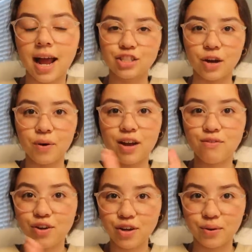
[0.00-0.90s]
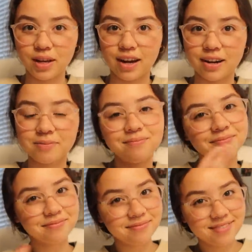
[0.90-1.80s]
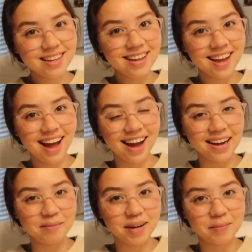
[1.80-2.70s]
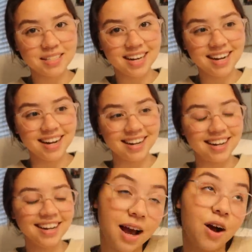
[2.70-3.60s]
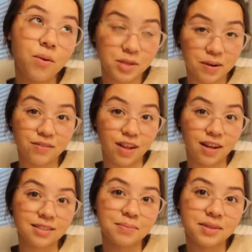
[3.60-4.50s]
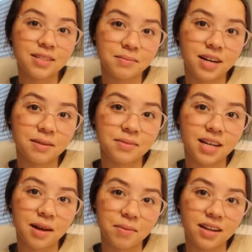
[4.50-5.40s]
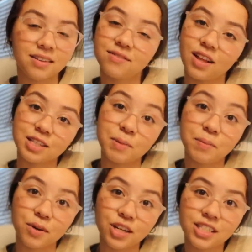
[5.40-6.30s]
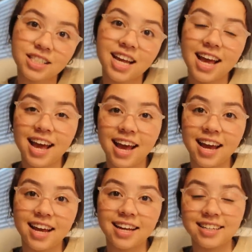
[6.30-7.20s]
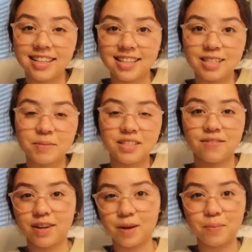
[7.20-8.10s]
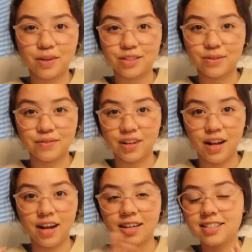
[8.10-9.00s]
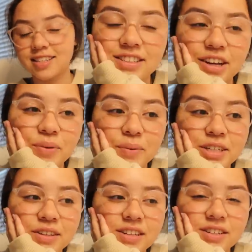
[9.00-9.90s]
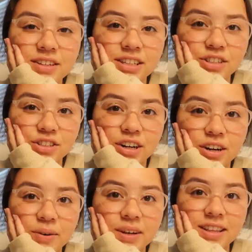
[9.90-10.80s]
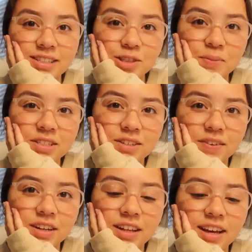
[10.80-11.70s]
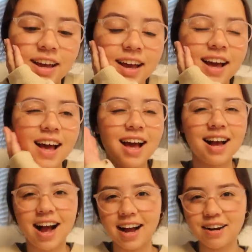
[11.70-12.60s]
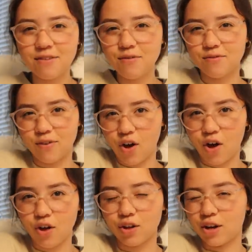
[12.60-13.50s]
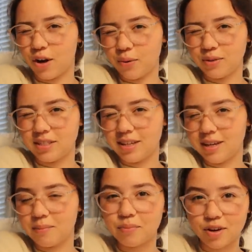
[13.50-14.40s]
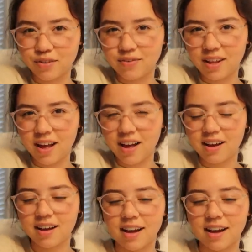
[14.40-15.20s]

So if you're new here, Hi, my name is Adiyanna. I always make vlogs, but sometimes I make vlogs about books and these specific bookstore vlogs. So we do this little intro. This is specifically kind of a fall cozy book vlog.